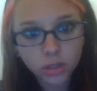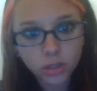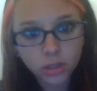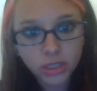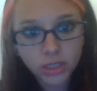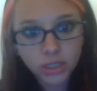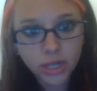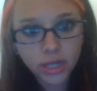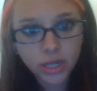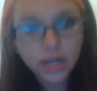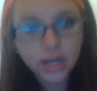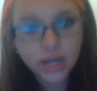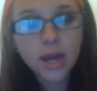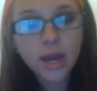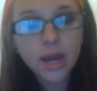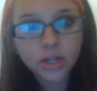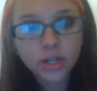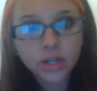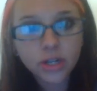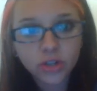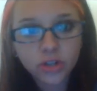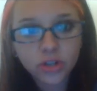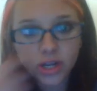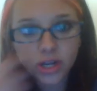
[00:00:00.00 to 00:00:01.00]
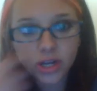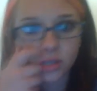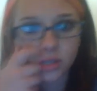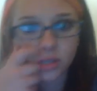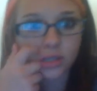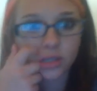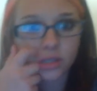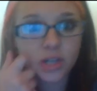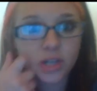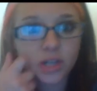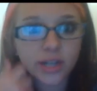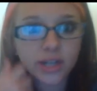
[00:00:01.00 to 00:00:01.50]
to take
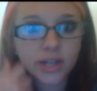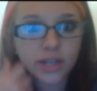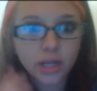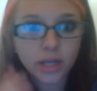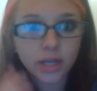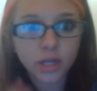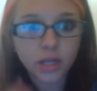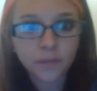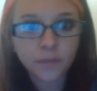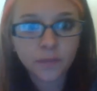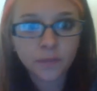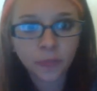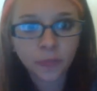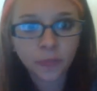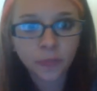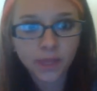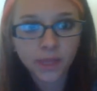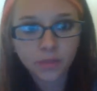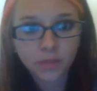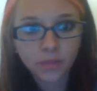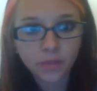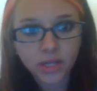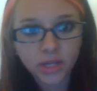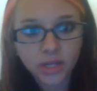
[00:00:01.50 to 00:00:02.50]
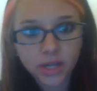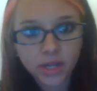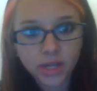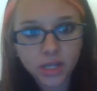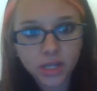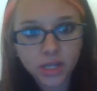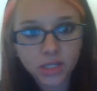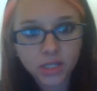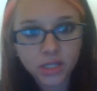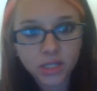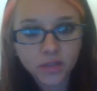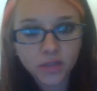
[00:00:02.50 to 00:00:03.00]
x-rays again
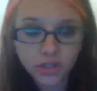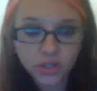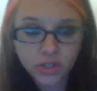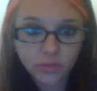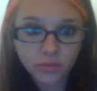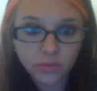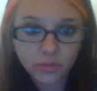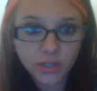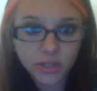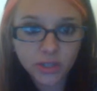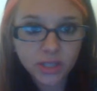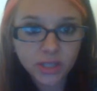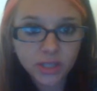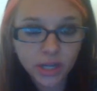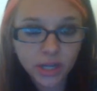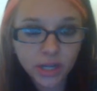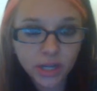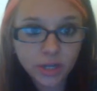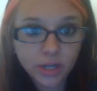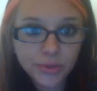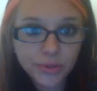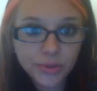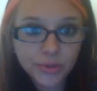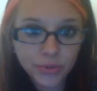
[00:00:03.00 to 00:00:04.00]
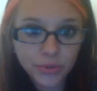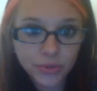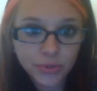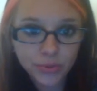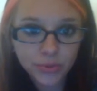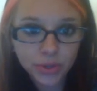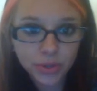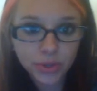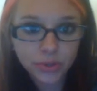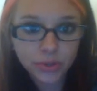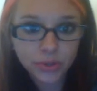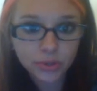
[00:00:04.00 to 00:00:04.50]
because these ones didn't go
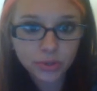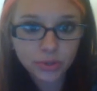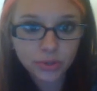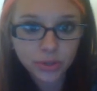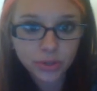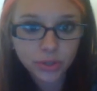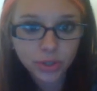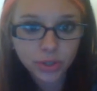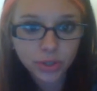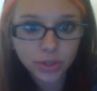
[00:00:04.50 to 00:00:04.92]
through.